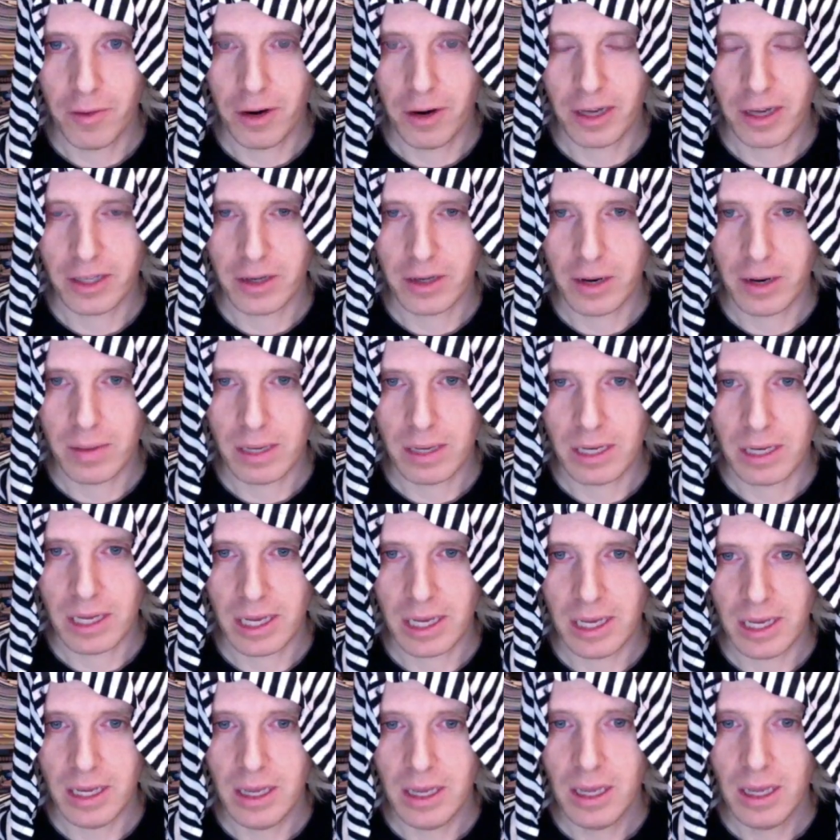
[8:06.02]
I start my
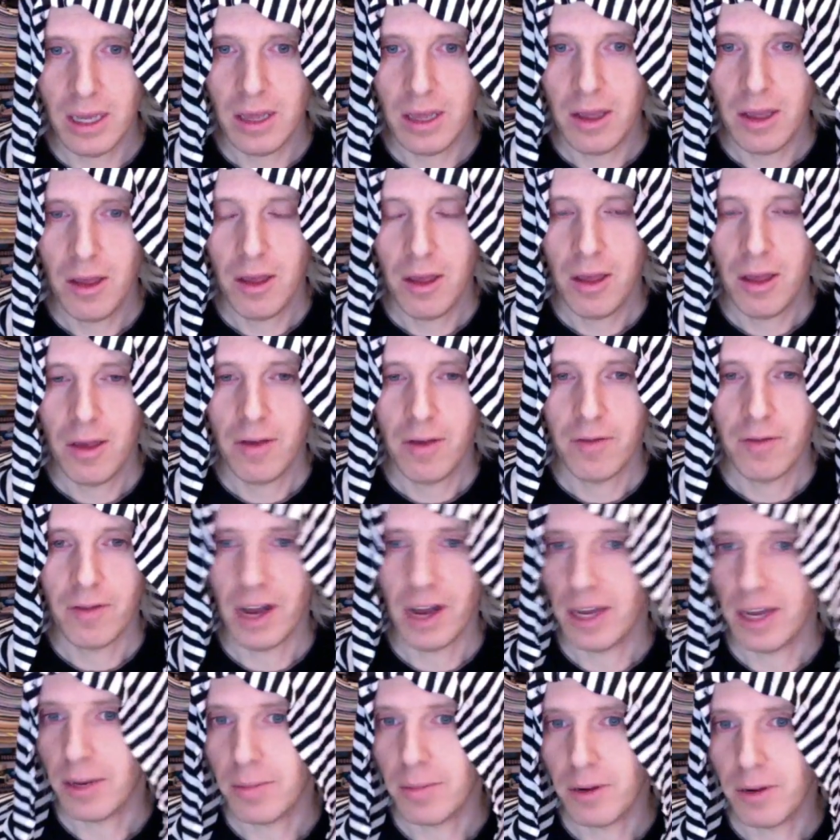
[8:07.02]
day.
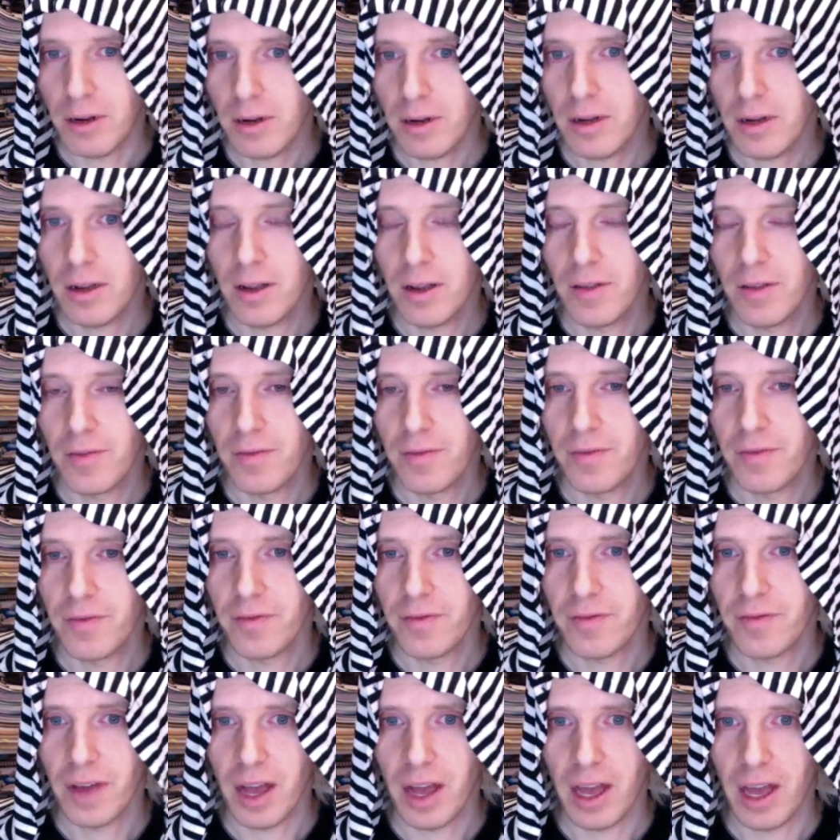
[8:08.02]
Find a book,
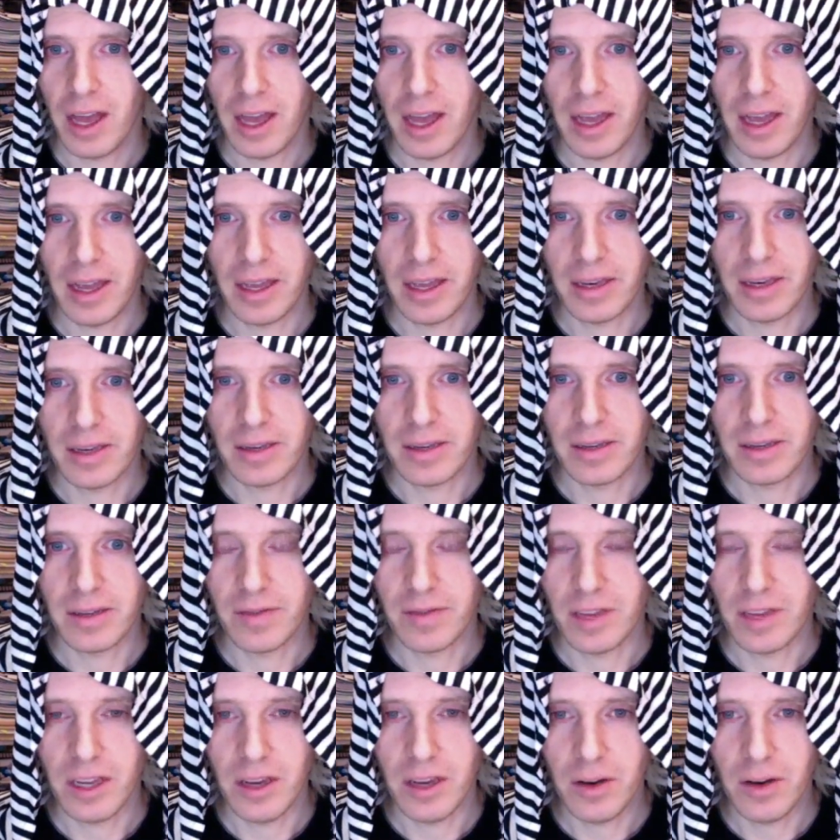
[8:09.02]
find a
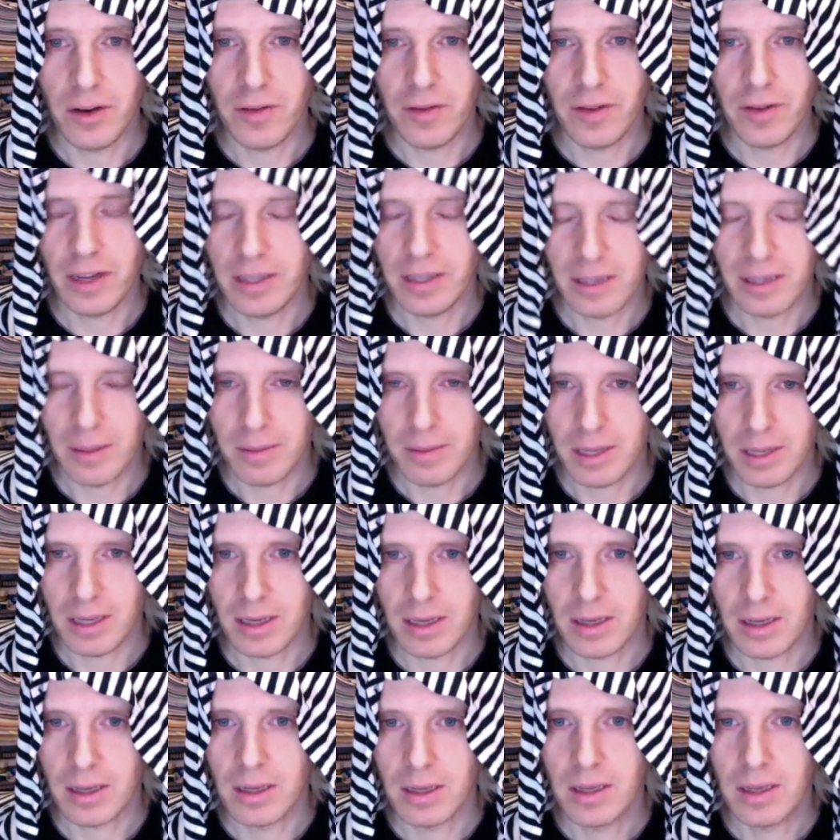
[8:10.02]
video, find something.